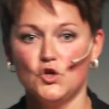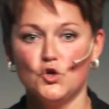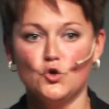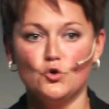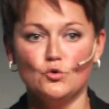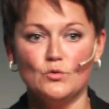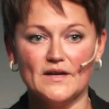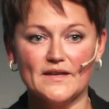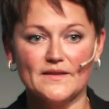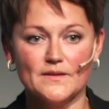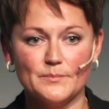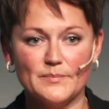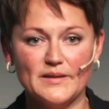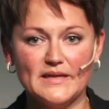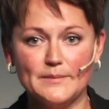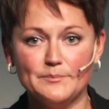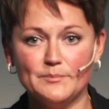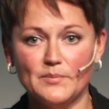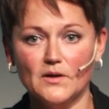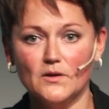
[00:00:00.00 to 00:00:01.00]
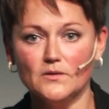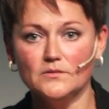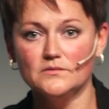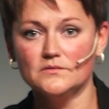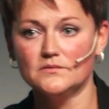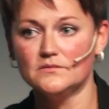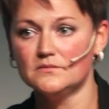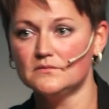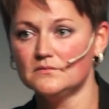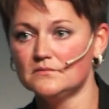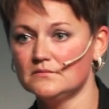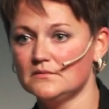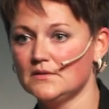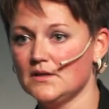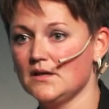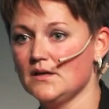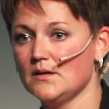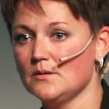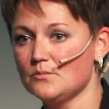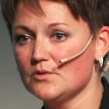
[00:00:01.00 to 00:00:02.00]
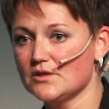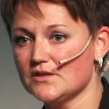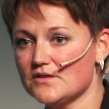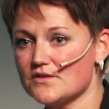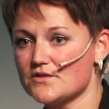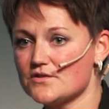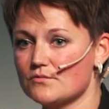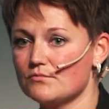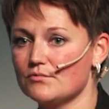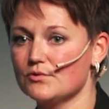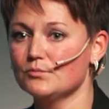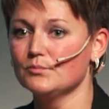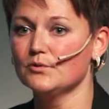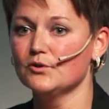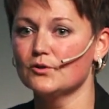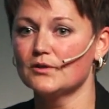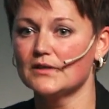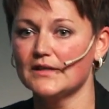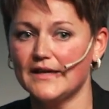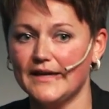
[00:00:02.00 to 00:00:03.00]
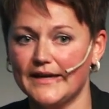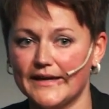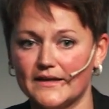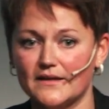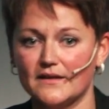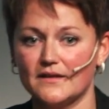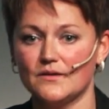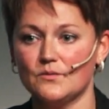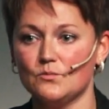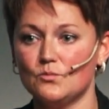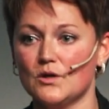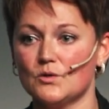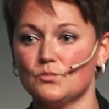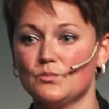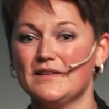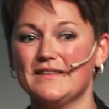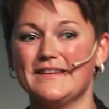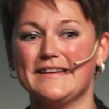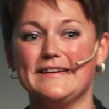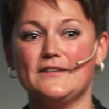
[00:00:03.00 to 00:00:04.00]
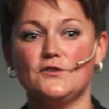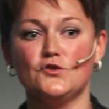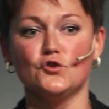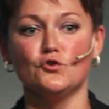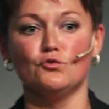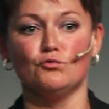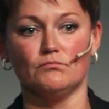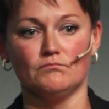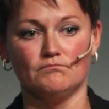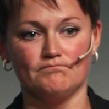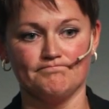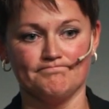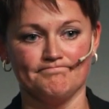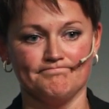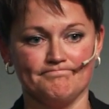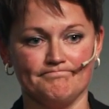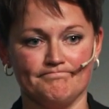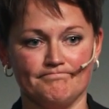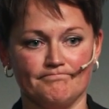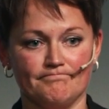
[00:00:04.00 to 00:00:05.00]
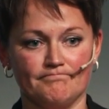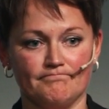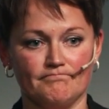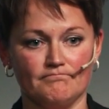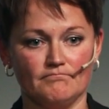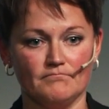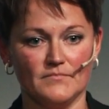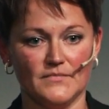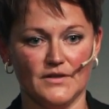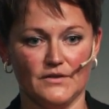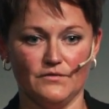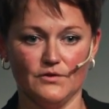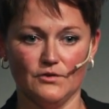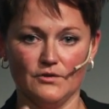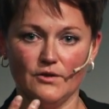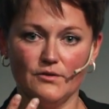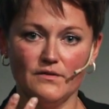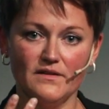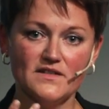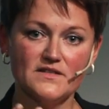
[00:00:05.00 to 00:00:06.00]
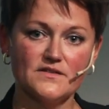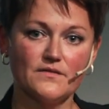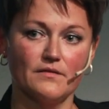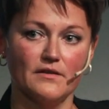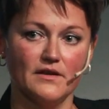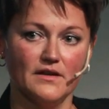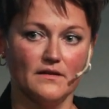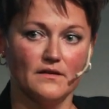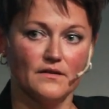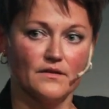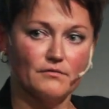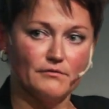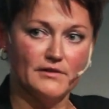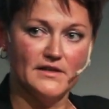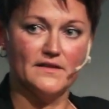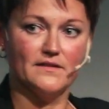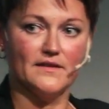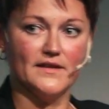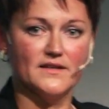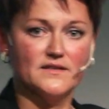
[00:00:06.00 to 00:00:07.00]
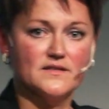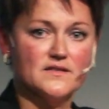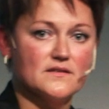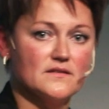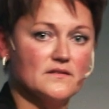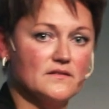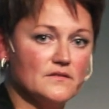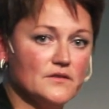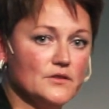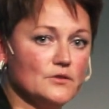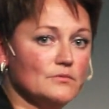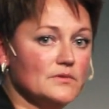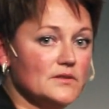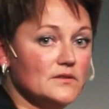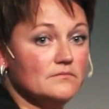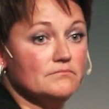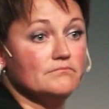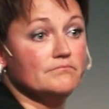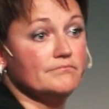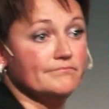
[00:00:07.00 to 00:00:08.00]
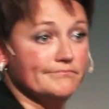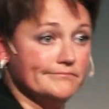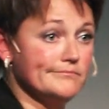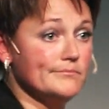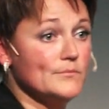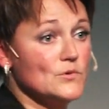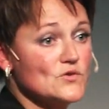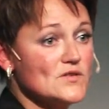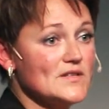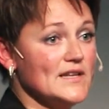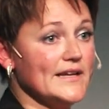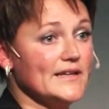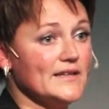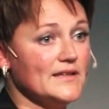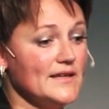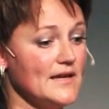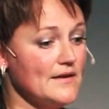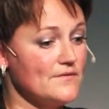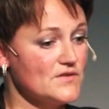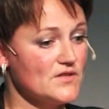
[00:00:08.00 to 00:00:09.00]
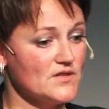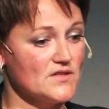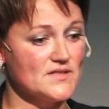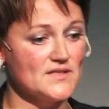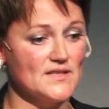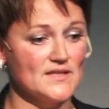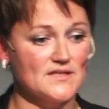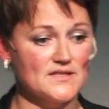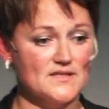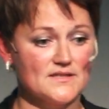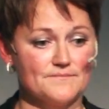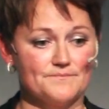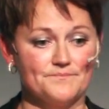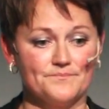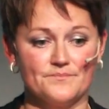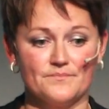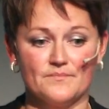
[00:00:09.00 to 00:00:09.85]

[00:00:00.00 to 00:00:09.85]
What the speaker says: Who are the people? What does a room look like? What will they do? If you know these three things, you will most likely have success.